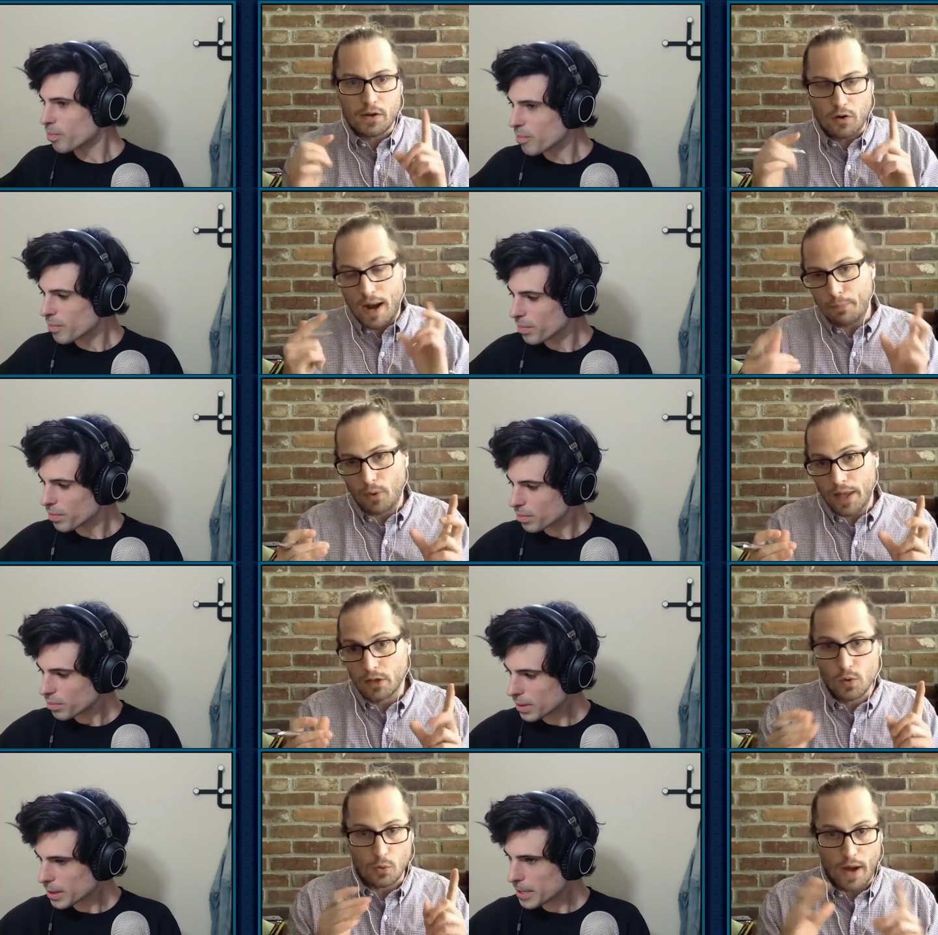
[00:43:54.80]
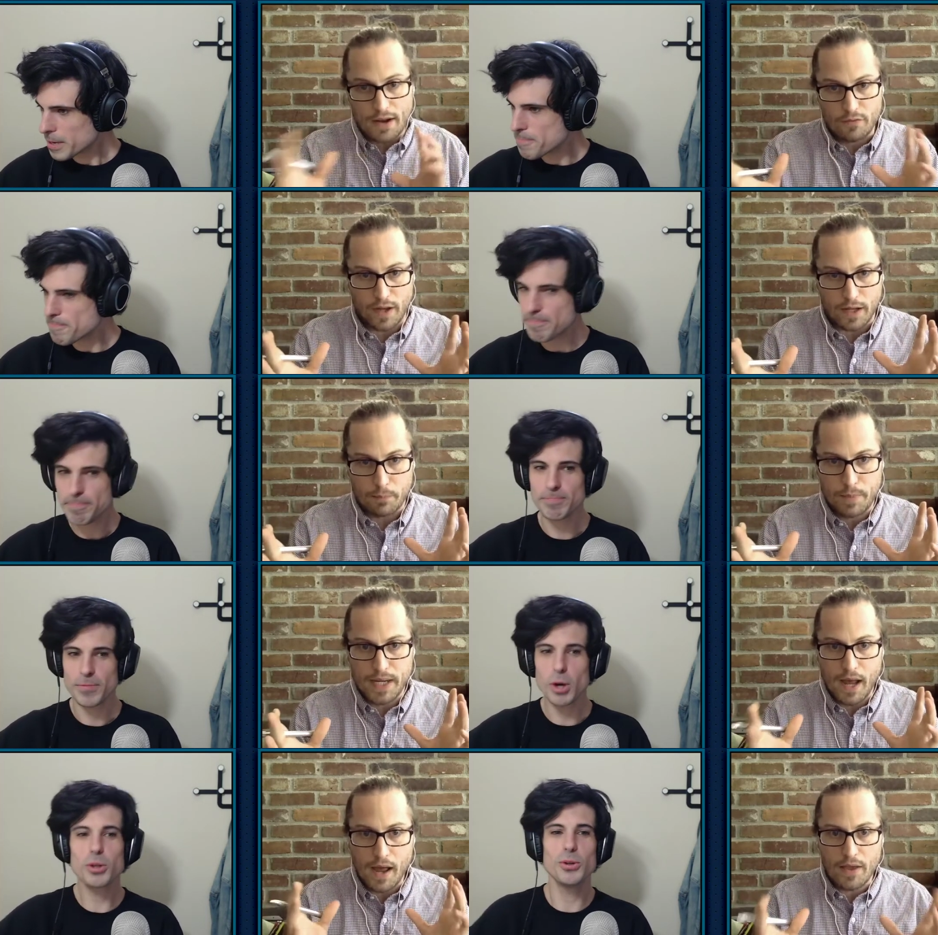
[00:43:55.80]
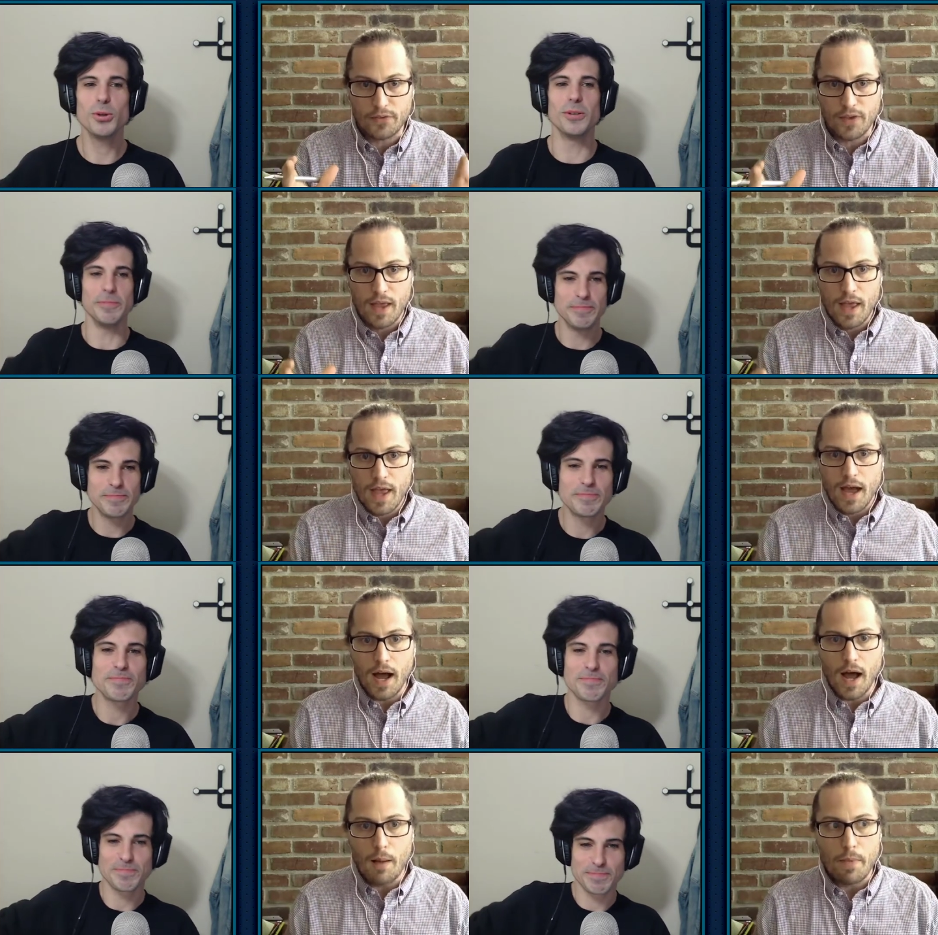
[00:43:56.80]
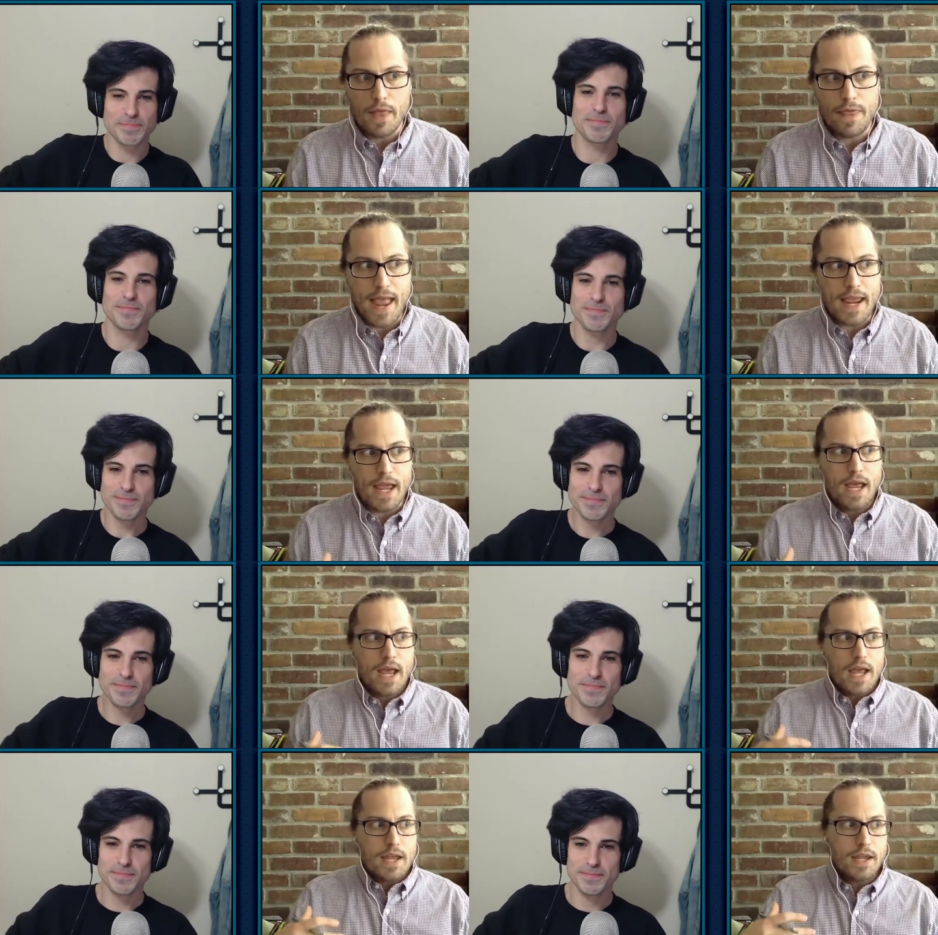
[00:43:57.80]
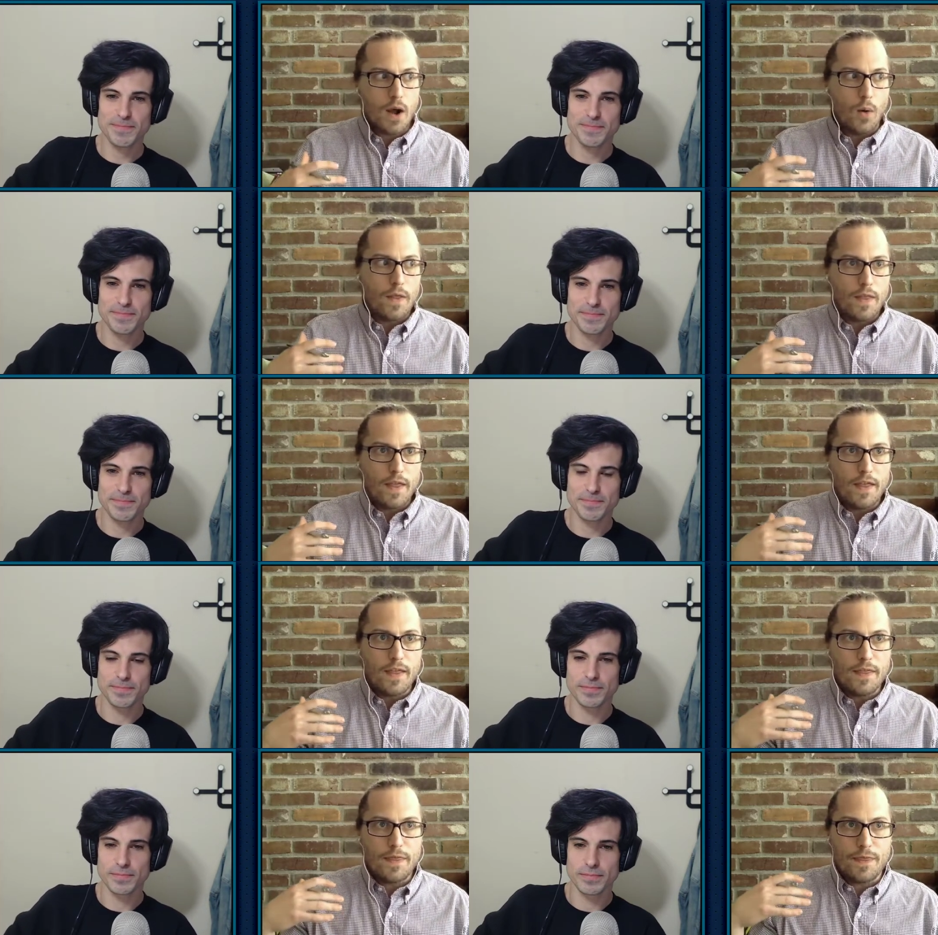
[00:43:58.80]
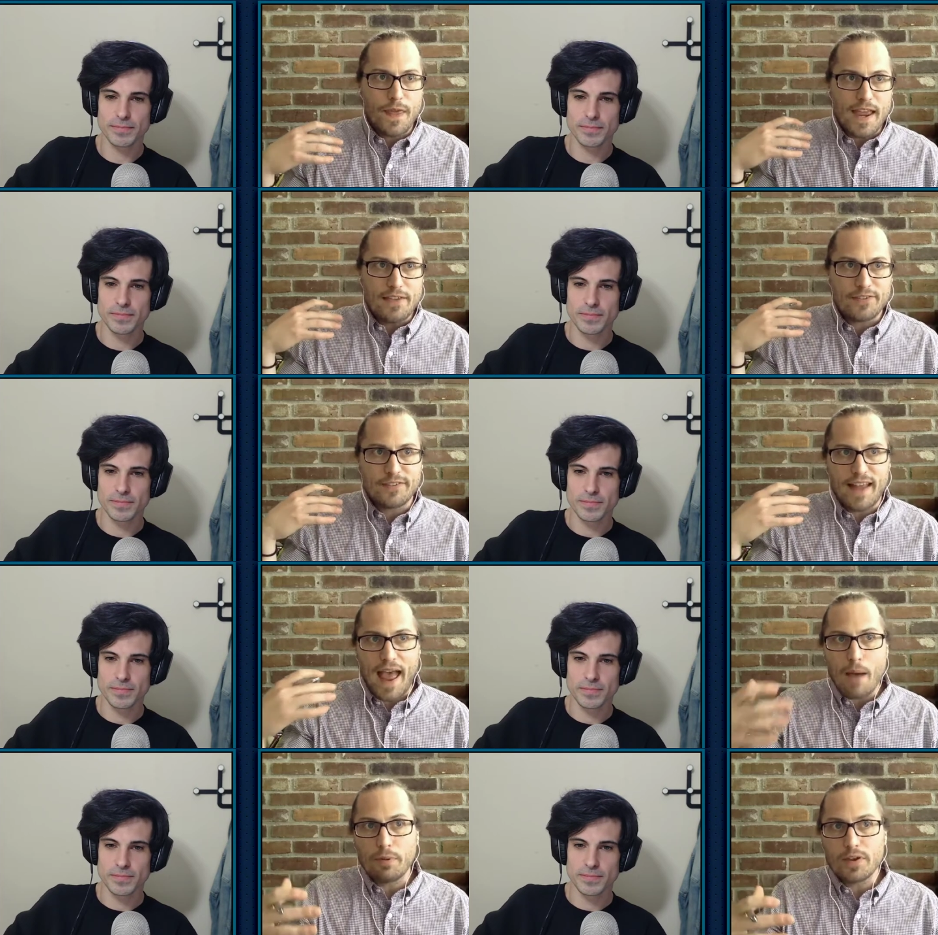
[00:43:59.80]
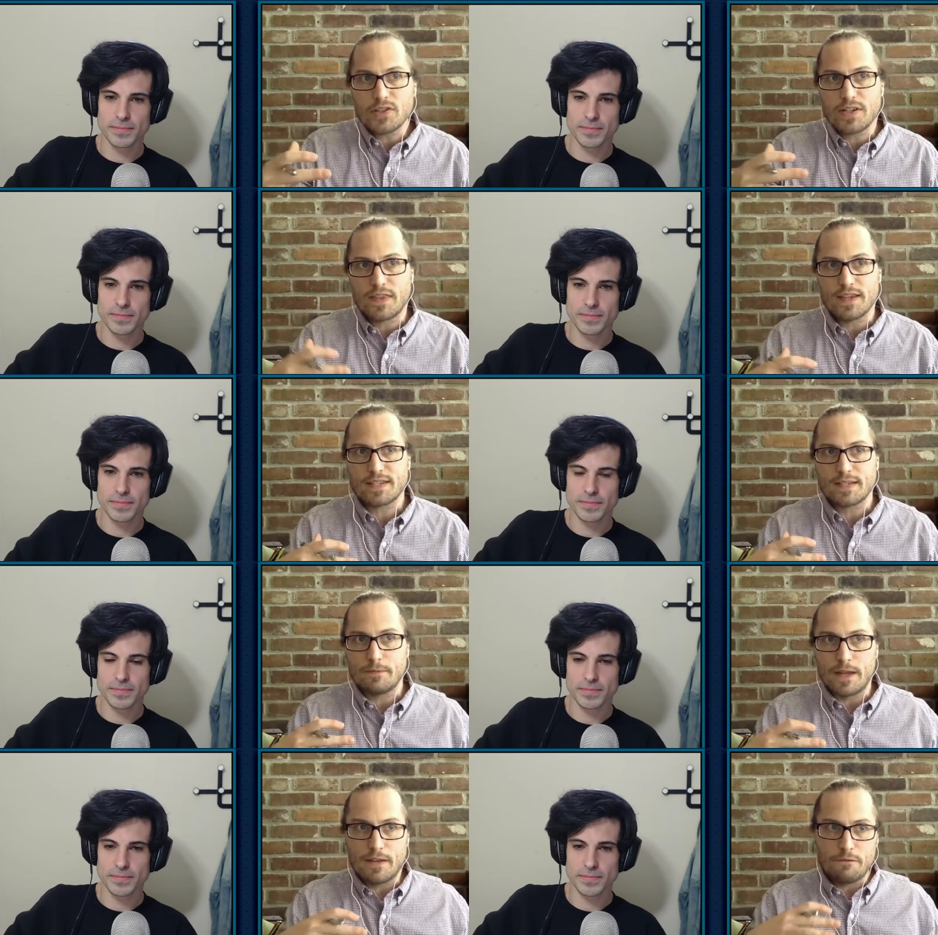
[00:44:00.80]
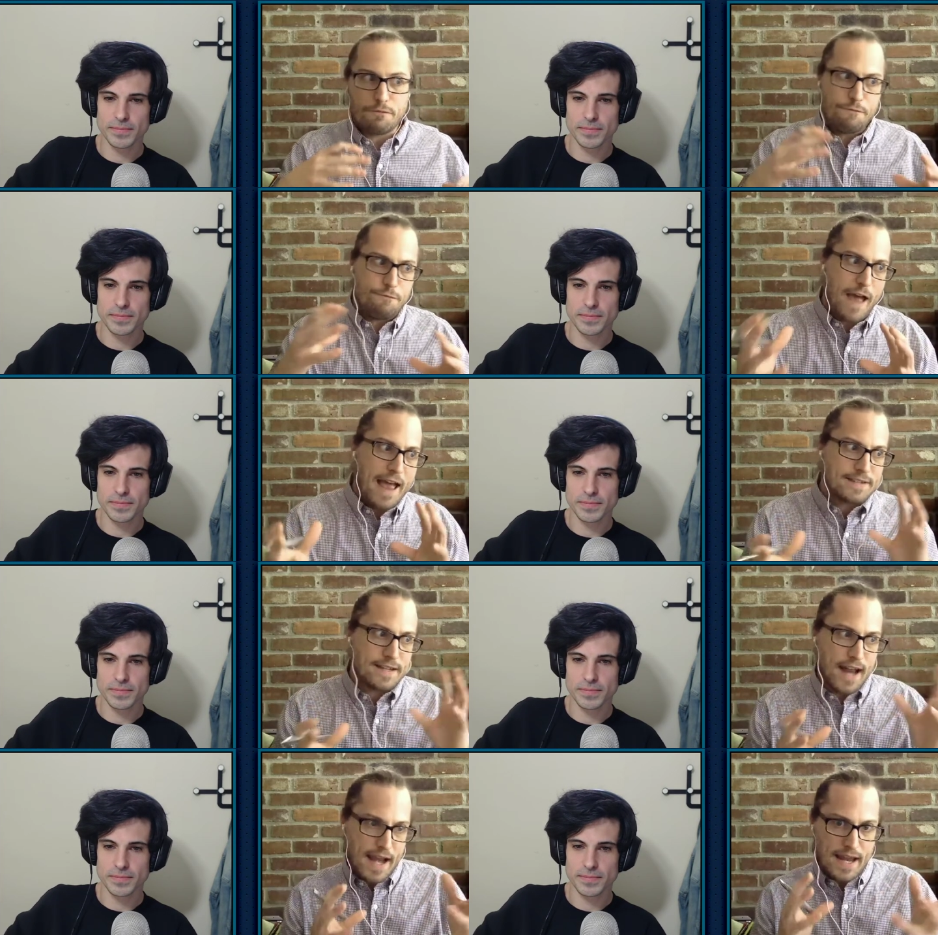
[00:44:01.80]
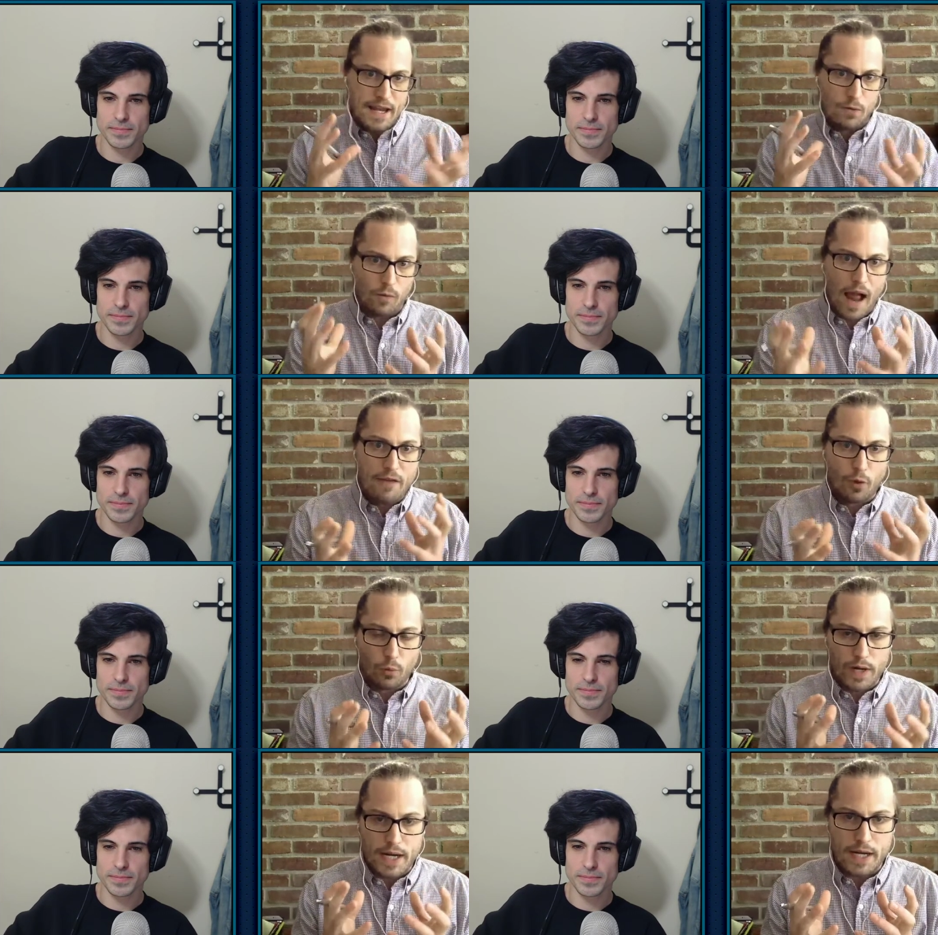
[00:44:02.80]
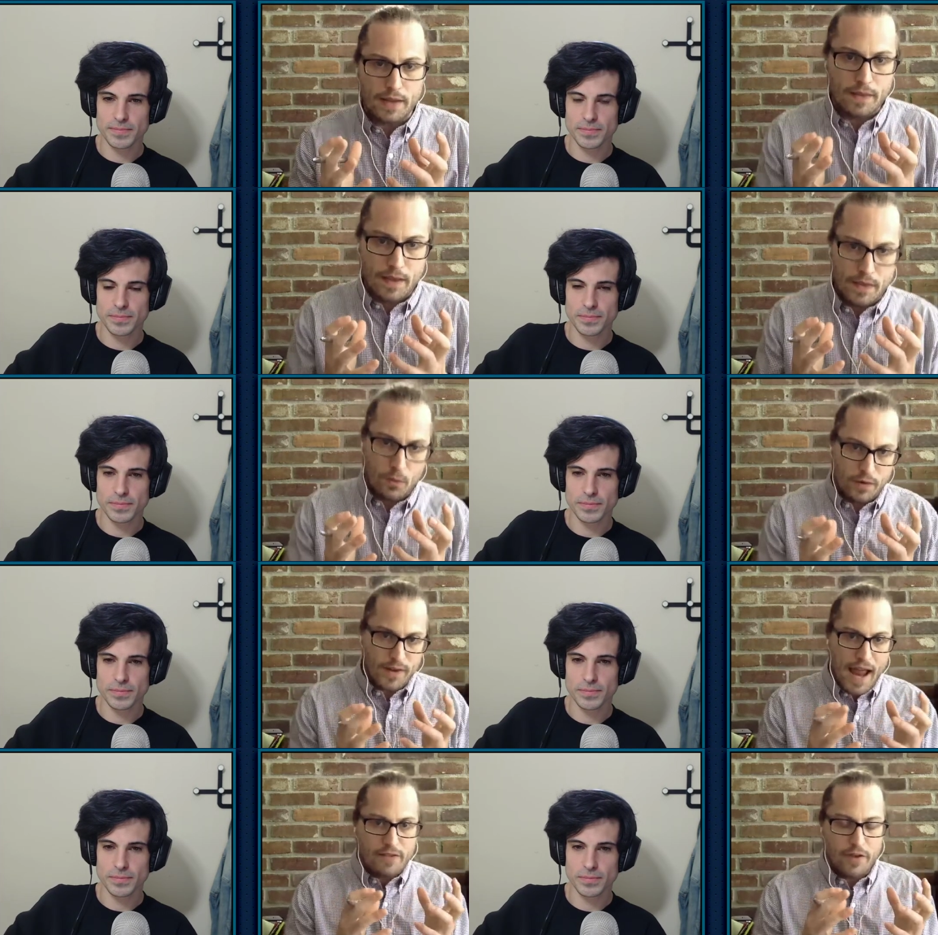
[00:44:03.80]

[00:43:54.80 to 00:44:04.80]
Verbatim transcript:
Speaker 1: Krampl and Luka Rakovec because oh, cool. um, they, you know, they established this fascinating rivalry that was kind